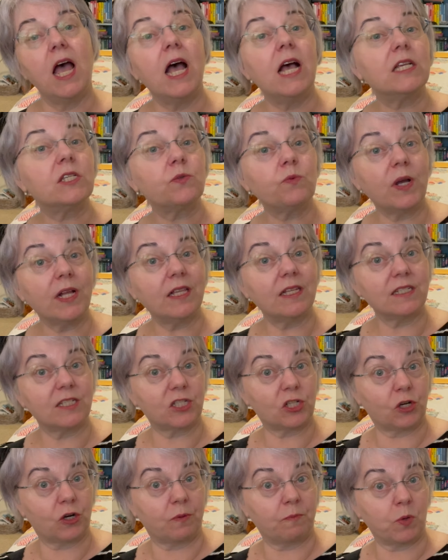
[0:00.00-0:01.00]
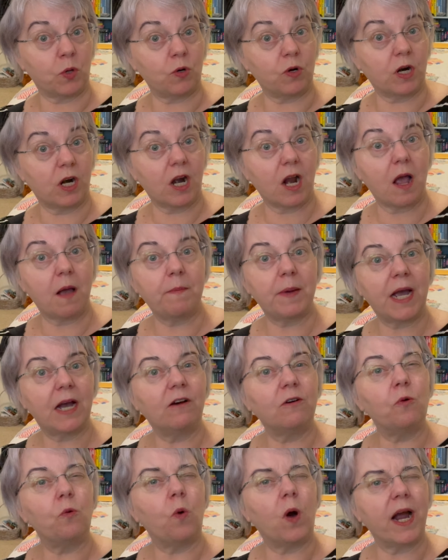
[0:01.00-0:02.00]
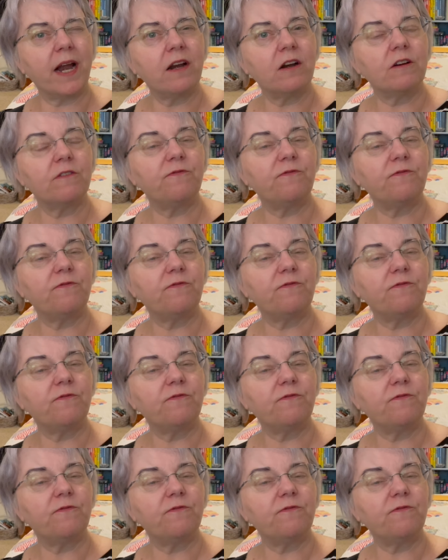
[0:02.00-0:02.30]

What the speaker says: as well as learn more about wired